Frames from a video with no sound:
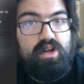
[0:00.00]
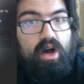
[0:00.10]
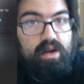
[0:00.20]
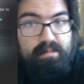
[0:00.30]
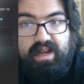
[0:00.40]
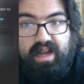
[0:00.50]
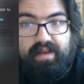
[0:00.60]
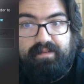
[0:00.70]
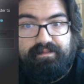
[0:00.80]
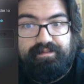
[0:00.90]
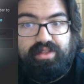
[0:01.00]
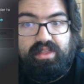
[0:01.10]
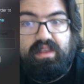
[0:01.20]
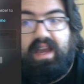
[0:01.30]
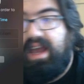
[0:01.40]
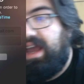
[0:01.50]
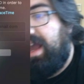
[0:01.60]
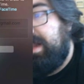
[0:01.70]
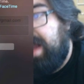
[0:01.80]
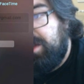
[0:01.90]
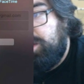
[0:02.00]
on Monday. And yes,